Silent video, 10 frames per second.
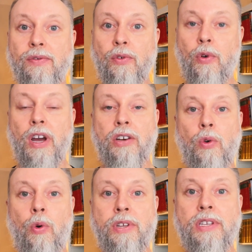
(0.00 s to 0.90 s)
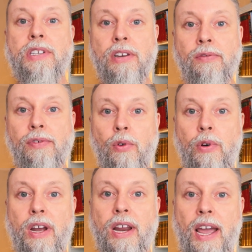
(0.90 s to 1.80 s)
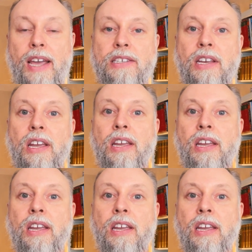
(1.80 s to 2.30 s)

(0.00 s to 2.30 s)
fluoride or the tin fluoride has